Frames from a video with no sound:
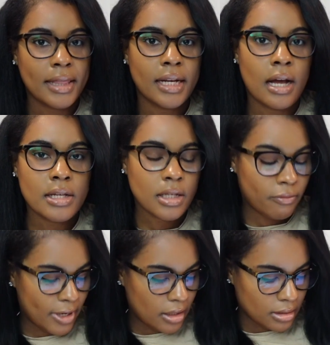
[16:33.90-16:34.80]
then I also
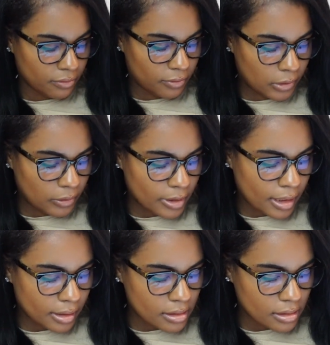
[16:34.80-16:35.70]
found some
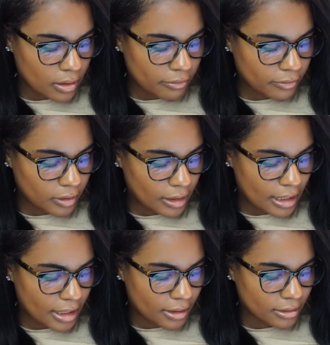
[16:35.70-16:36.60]
flooring, so I feel
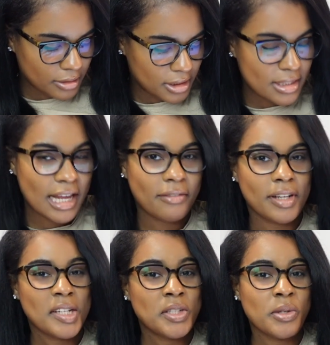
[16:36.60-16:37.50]
like she's
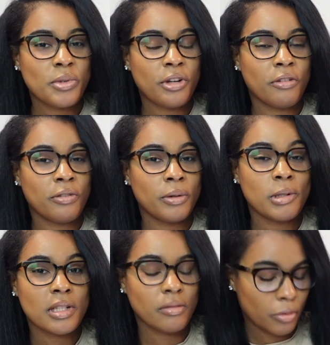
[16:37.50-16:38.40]
having issues with her
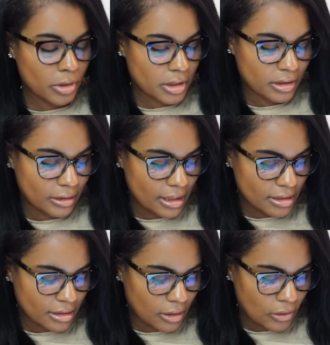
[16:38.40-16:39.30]
floors, unfortunately.
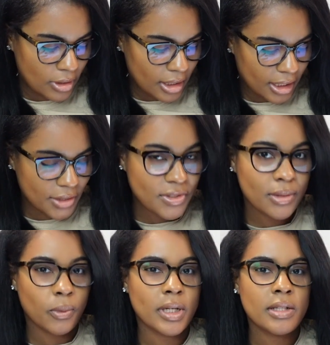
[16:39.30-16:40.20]
So if she
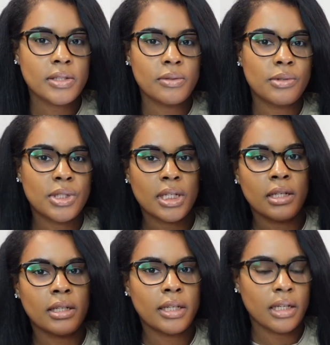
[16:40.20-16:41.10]
wanted to, she
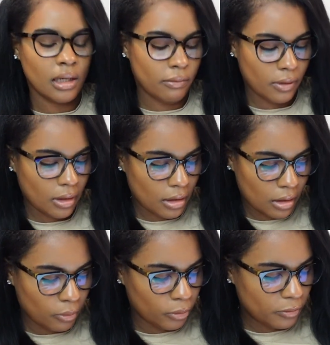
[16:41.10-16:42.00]
could cover
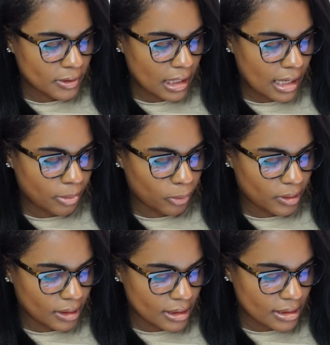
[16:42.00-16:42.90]
her rooftop
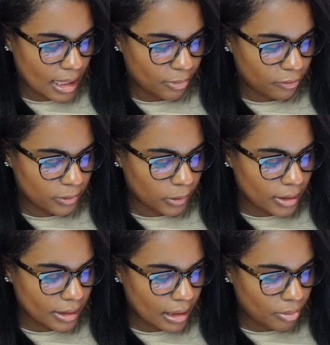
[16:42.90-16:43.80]
with this type of flooring
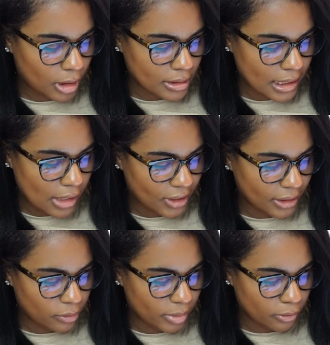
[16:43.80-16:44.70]
that I picked out, and it
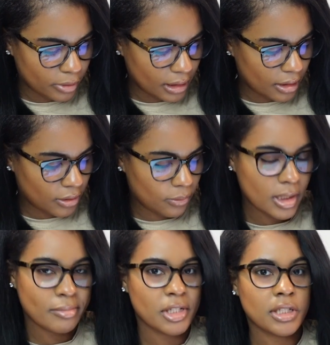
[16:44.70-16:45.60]
would be really cute,
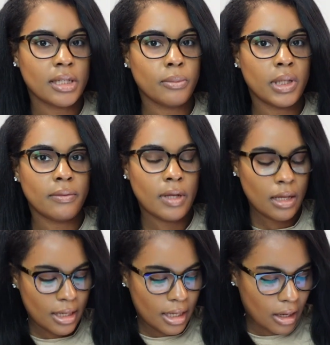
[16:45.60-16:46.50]
especially with
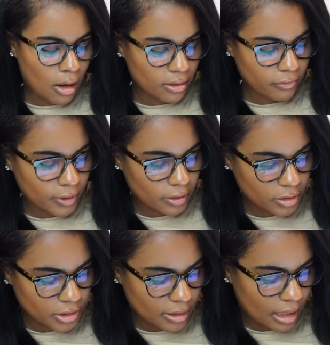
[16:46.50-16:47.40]
all the
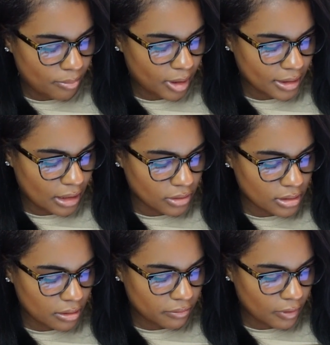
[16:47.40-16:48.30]
furniture that I picked out
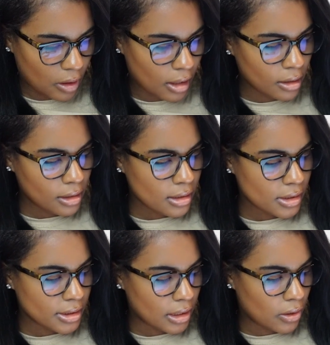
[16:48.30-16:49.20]
so far.
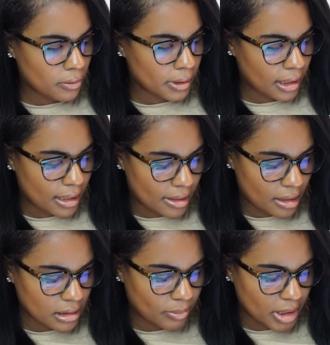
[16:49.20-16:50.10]
So yeah,
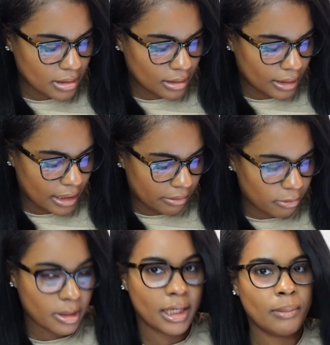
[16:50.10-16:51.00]
that's basically
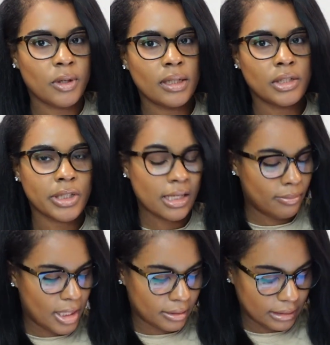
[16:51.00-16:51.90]
everything. I'm gonna try to
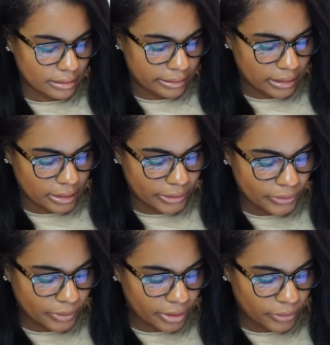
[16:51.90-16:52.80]
make this look a
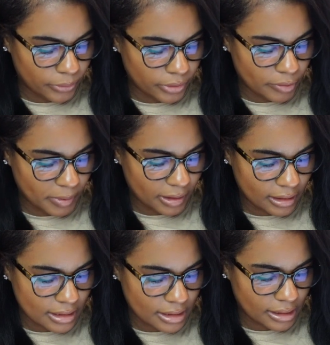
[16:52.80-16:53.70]
little cuter
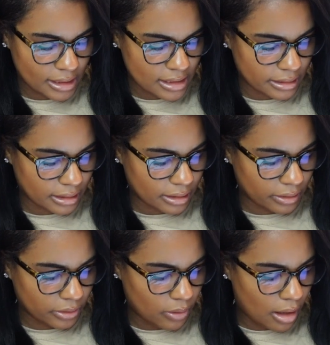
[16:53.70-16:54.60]
because it is looking a
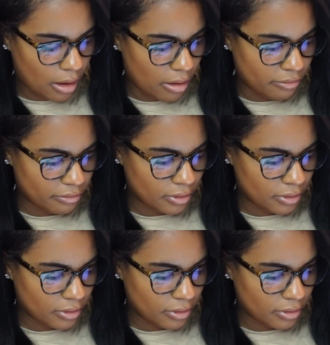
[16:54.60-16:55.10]
little off.